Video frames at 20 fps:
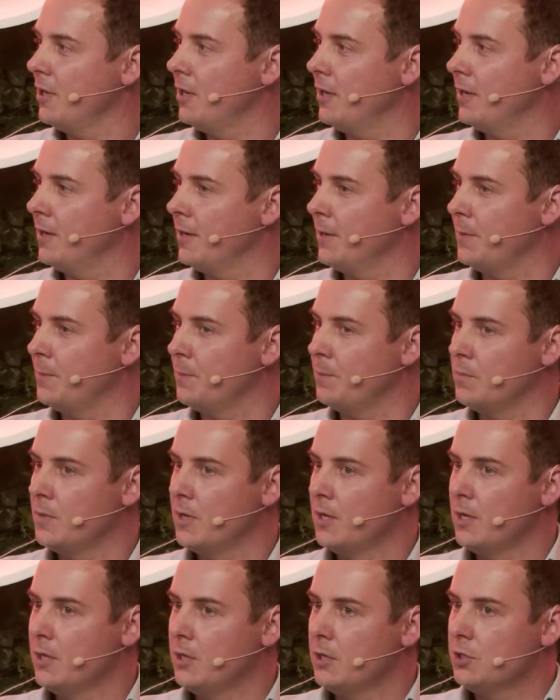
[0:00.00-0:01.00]

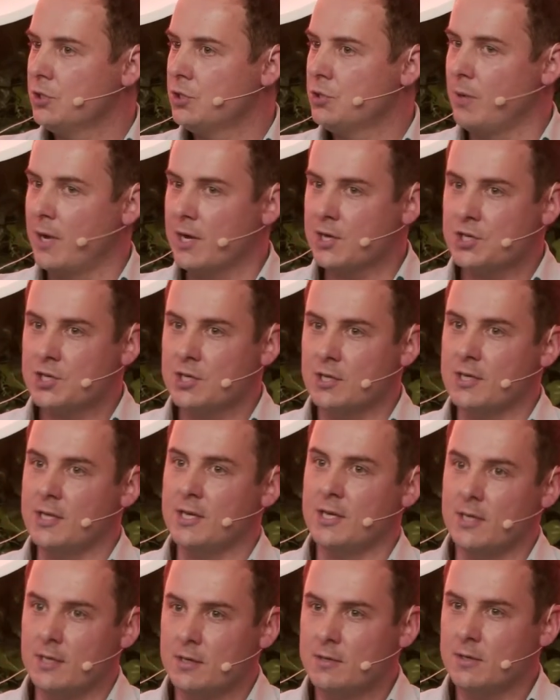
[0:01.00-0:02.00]
to
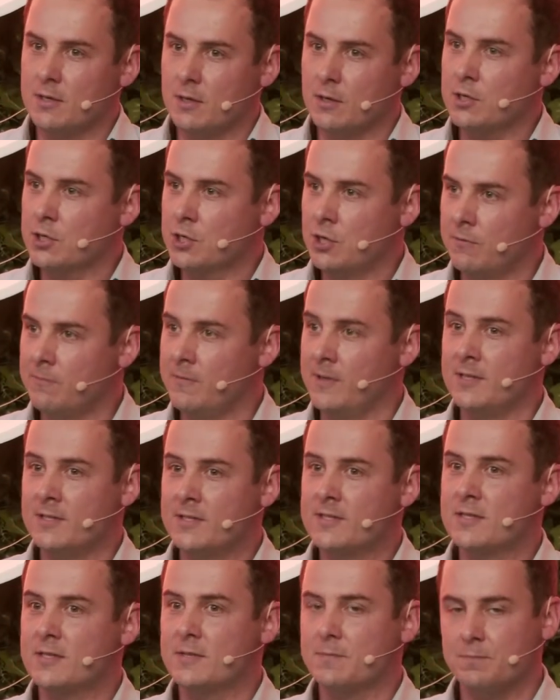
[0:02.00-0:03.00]
actually
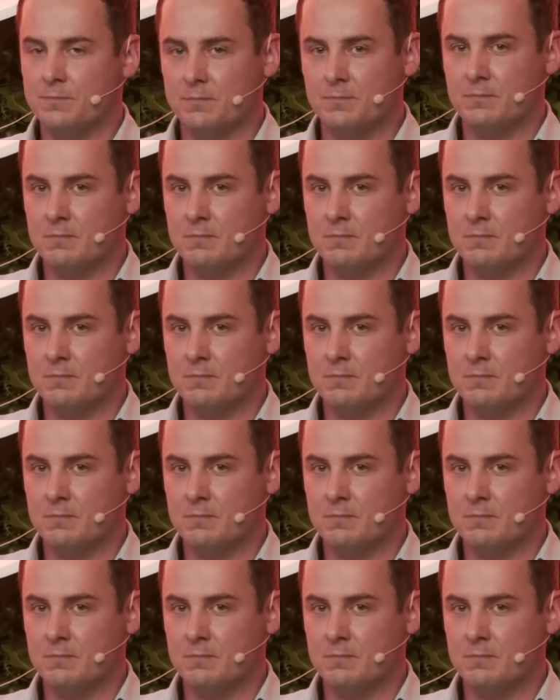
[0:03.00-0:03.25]
convince